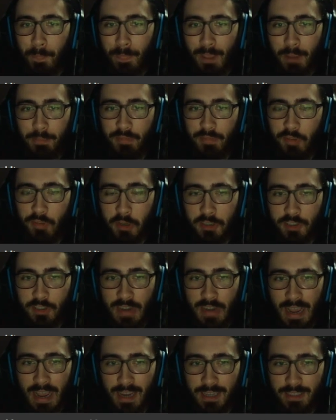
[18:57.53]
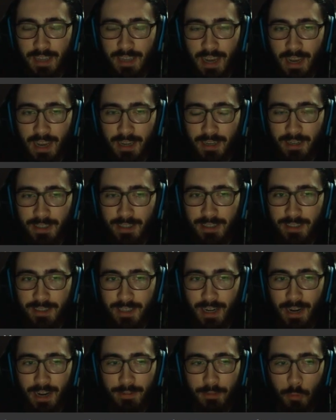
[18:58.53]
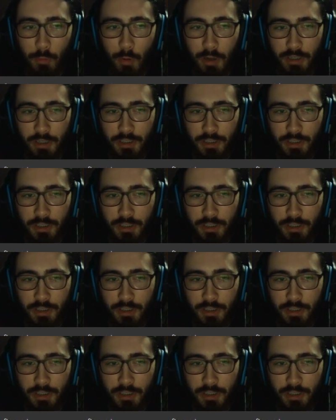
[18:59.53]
I mean, if he goes stack attacka, he's gonna have to what?